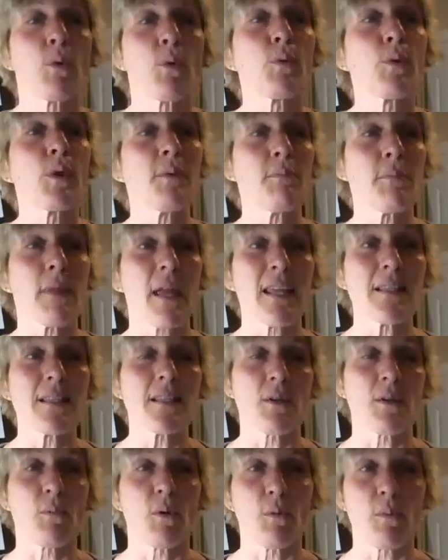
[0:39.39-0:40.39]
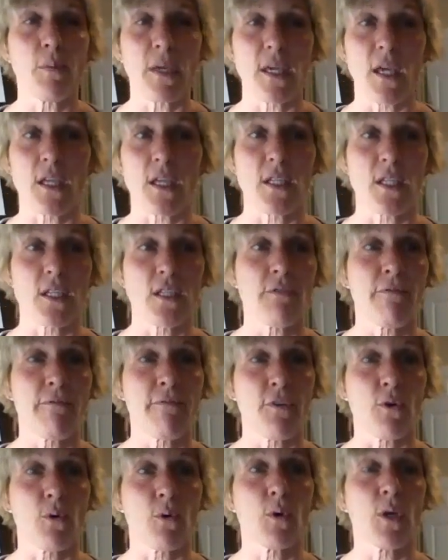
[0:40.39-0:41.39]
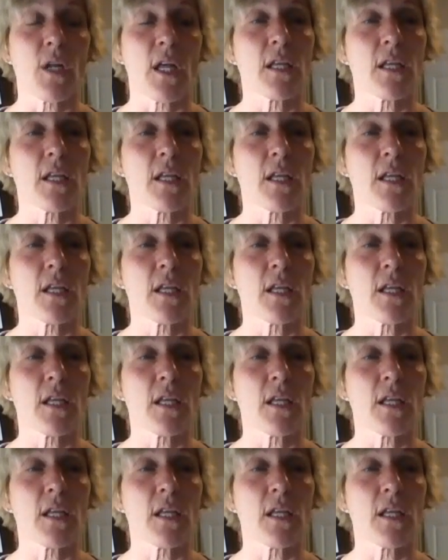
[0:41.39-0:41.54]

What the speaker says: will remain simple because it's food.